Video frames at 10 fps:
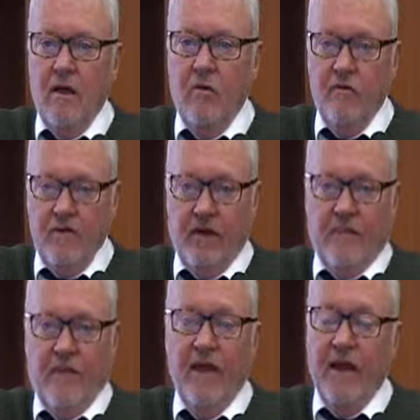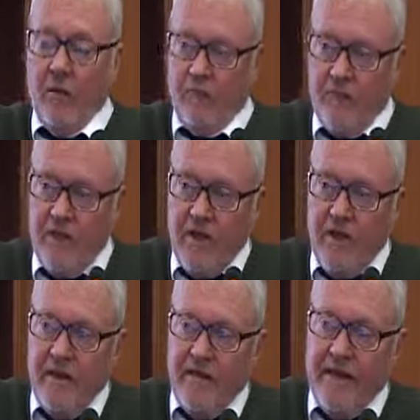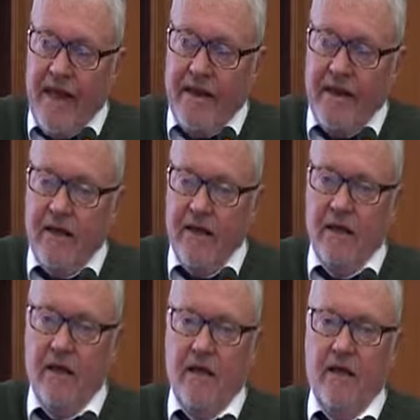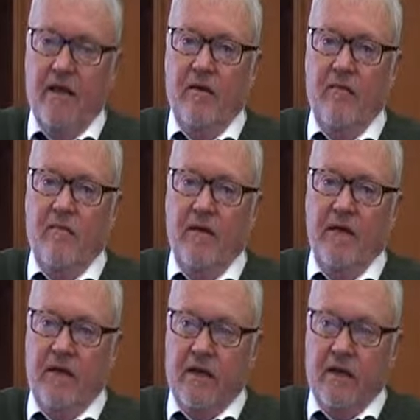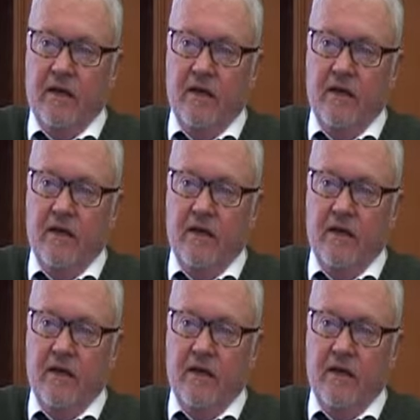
who were there. Anyhow, that meeting